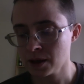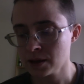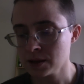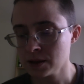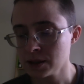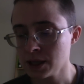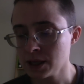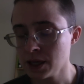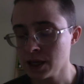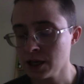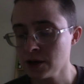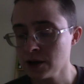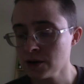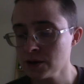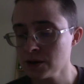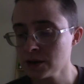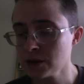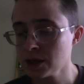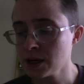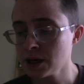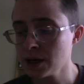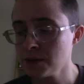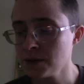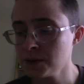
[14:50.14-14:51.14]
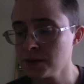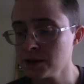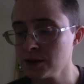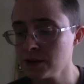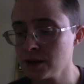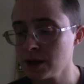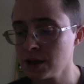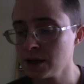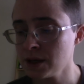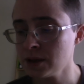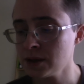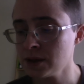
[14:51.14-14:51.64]
Take your time to
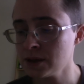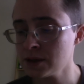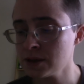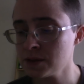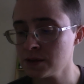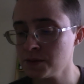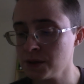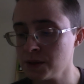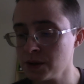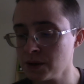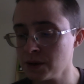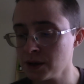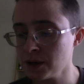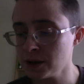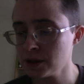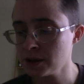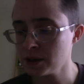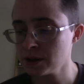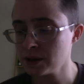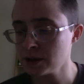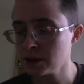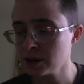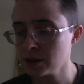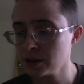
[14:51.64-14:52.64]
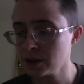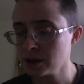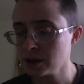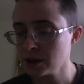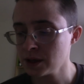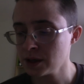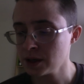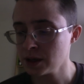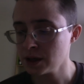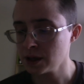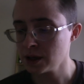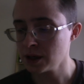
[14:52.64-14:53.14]
thank the spirit
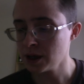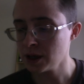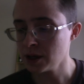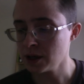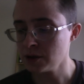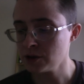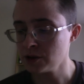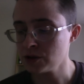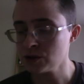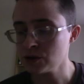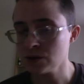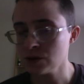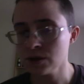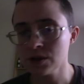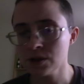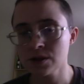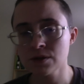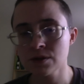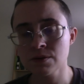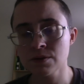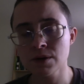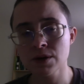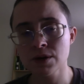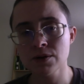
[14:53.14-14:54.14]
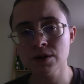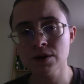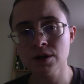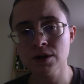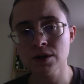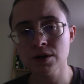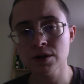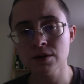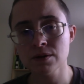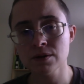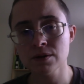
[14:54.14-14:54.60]
and the trees surrounding you.